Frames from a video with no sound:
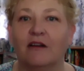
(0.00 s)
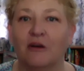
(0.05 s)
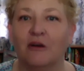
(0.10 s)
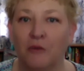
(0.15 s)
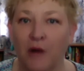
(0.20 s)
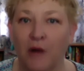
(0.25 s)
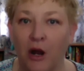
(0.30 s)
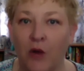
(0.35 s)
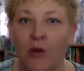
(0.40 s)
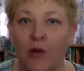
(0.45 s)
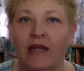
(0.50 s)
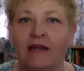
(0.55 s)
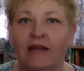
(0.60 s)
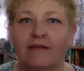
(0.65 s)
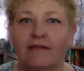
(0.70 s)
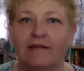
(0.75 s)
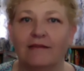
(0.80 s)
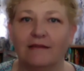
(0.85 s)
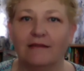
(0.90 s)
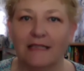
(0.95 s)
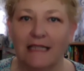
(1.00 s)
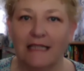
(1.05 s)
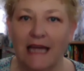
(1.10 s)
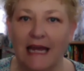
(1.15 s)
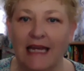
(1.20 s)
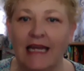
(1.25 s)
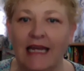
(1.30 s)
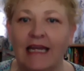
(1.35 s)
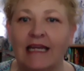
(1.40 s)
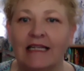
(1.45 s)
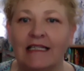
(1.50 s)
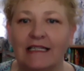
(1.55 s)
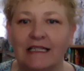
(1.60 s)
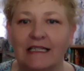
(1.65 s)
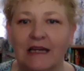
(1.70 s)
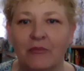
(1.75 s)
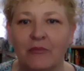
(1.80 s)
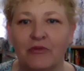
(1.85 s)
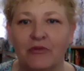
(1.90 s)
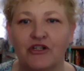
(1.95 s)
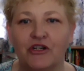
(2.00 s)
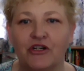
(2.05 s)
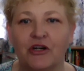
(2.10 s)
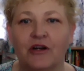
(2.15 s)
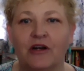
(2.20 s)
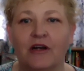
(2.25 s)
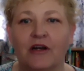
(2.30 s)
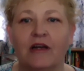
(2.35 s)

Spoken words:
growing, taking its temperature.